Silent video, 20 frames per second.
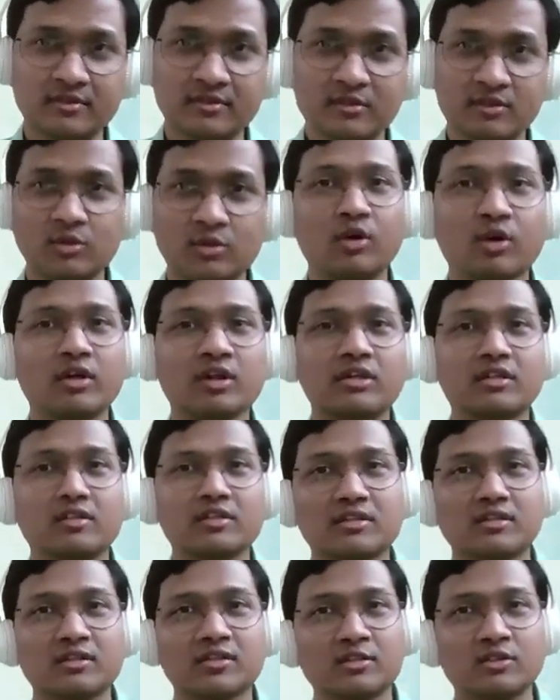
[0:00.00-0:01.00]
not
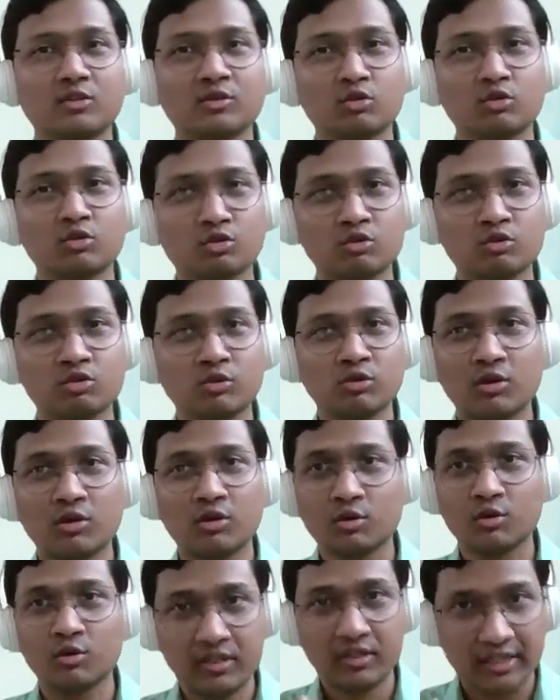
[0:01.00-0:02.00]
those who are
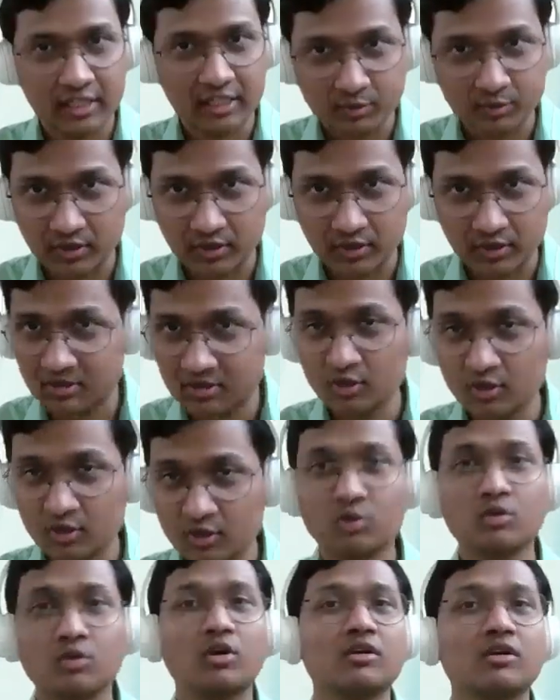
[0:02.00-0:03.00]
not experts,
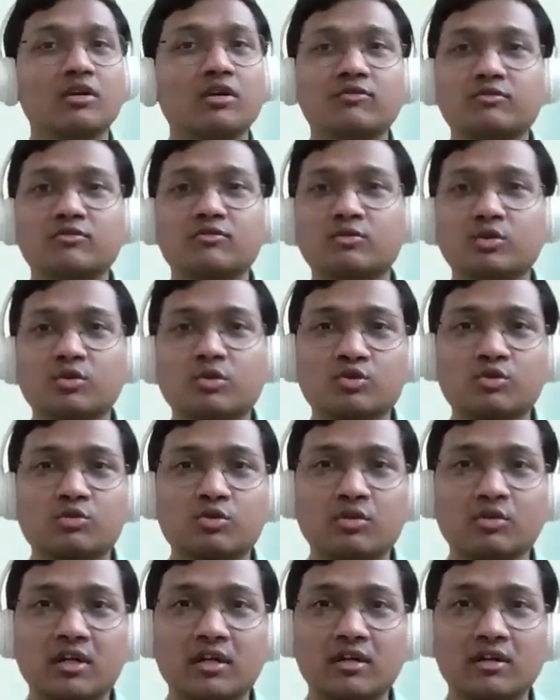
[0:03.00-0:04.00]
not those who
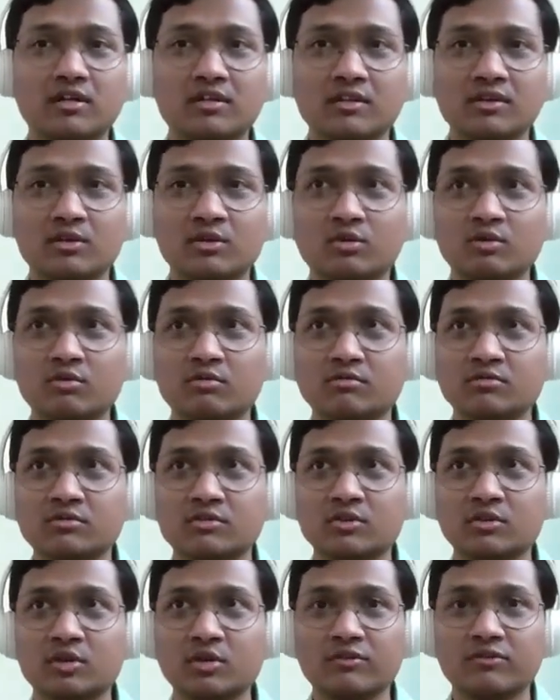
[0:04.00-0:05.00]
are,
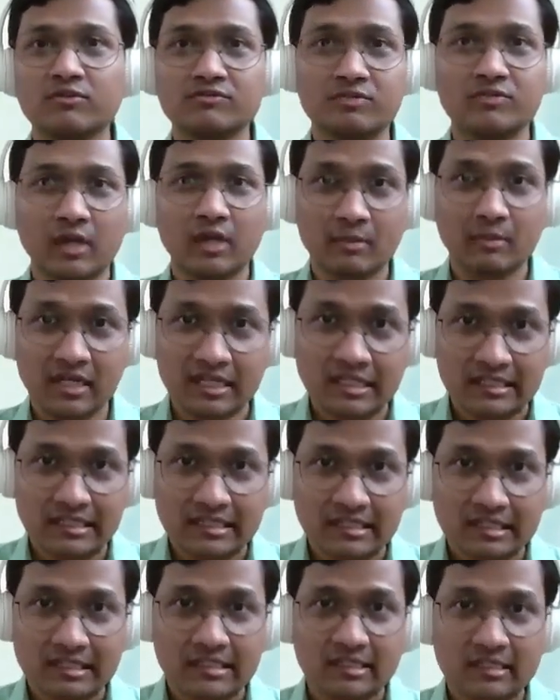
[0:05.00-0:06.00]
your family
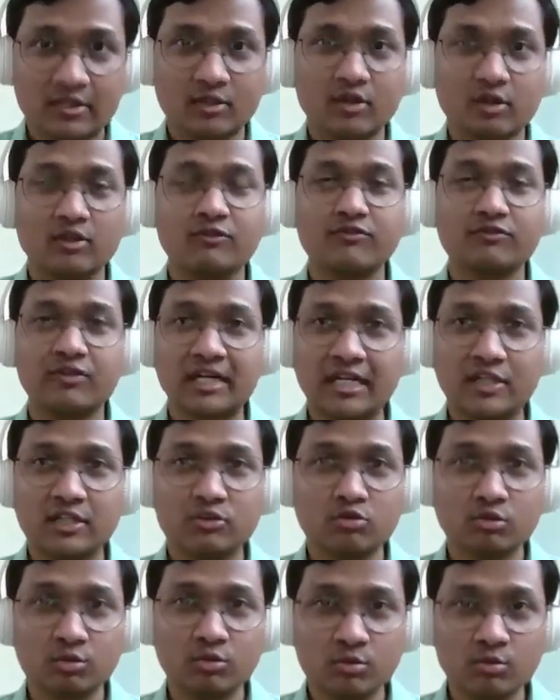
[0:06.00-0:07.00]
or friends
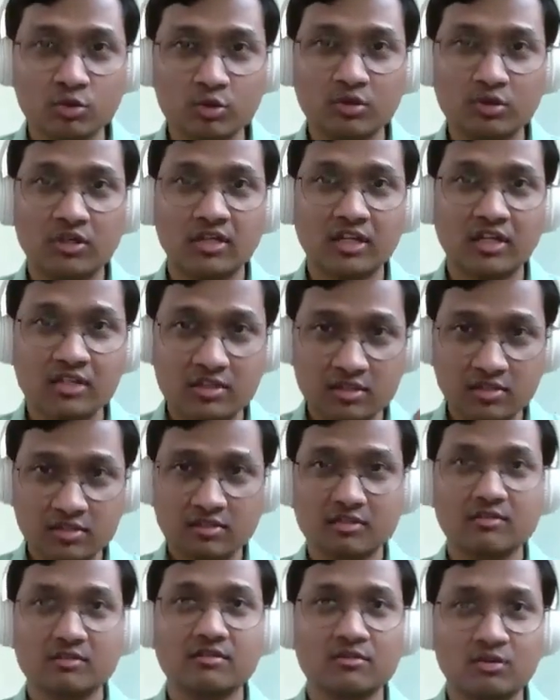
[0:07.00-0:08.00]
whom you trust.
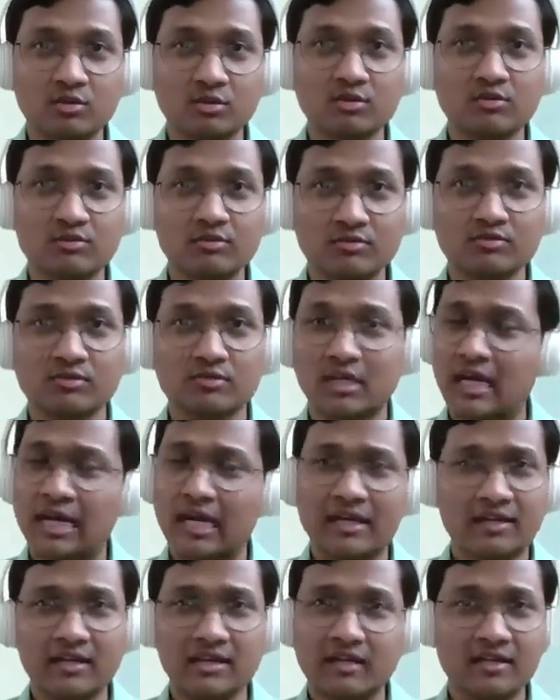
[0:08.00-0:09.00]

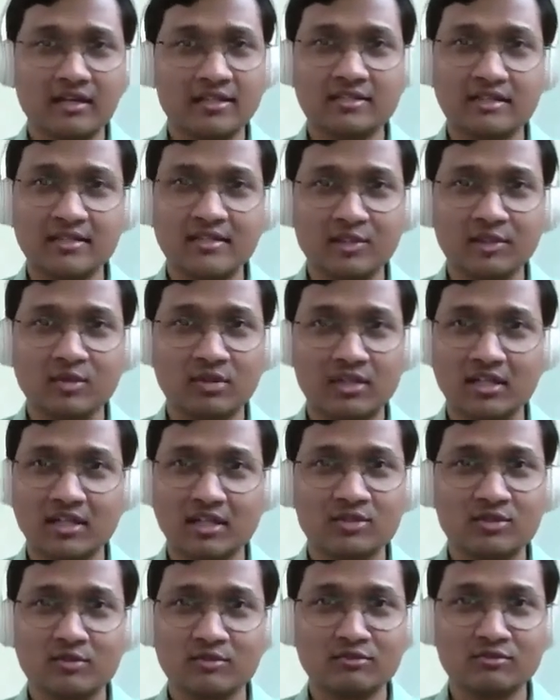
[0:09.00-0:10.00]
I can understand you
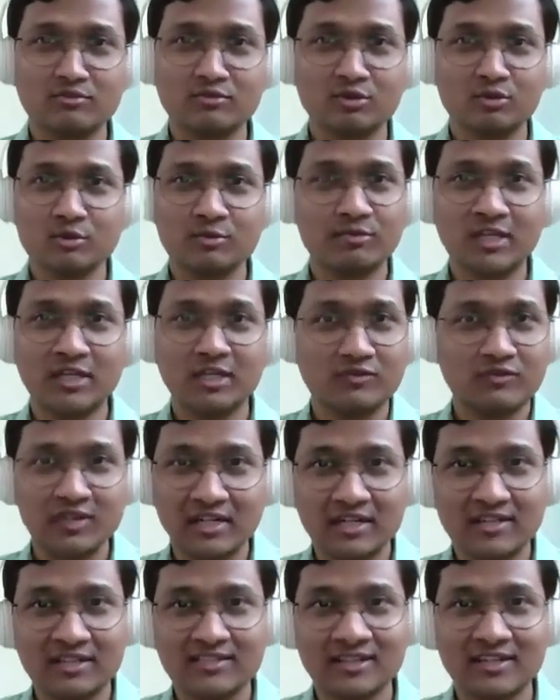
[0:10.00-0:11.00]
trust those best
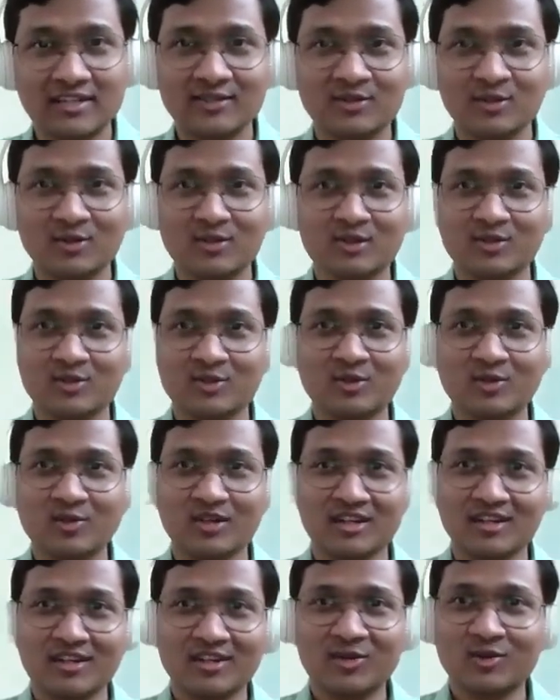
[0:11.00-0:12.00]
friends and your,
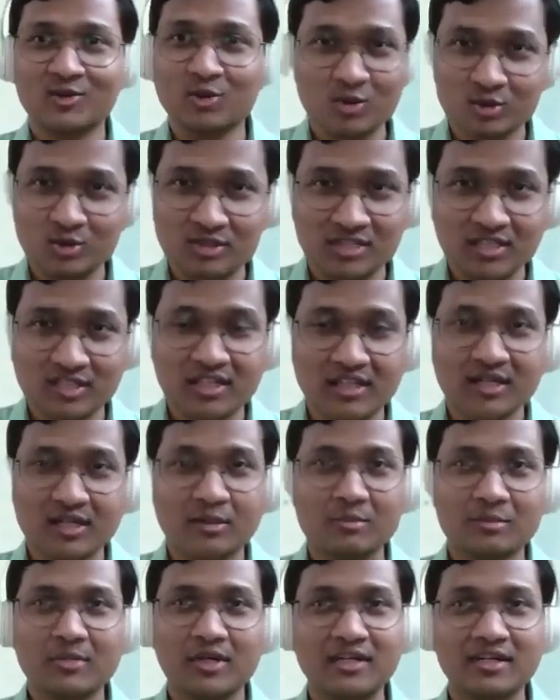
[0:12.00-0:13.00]
gurus,
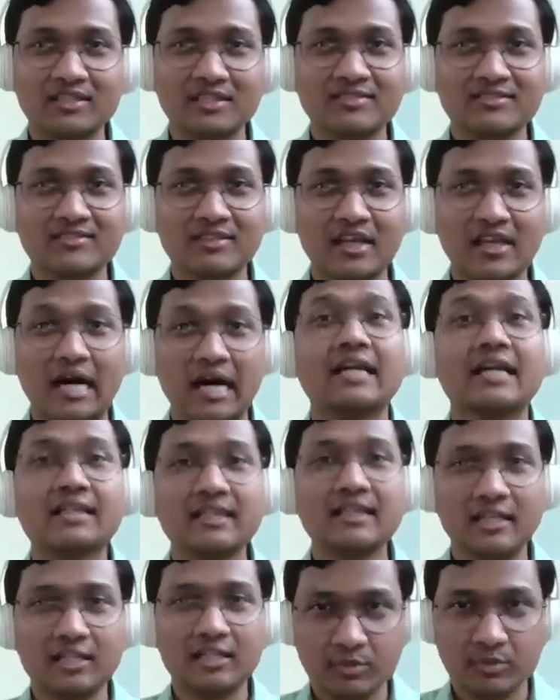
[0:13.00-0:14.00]
but are
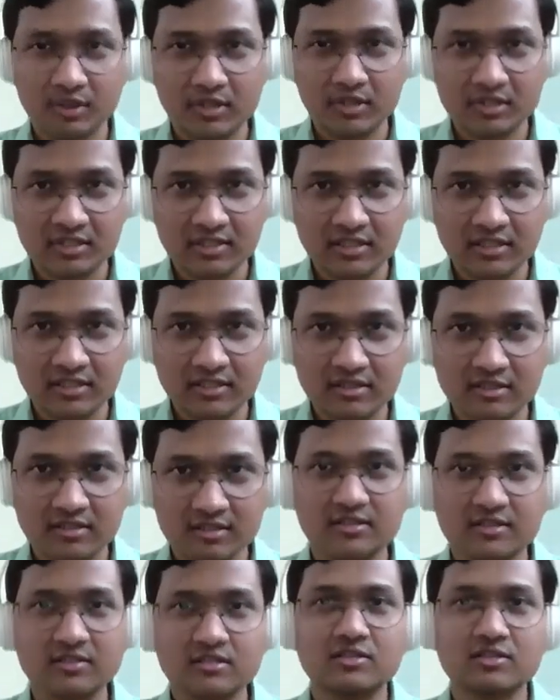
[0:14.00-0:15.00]
they experts in
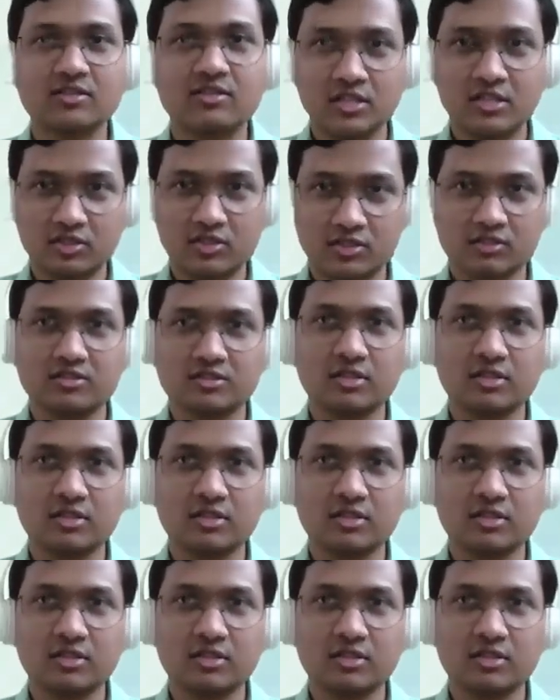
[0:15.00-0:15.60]
such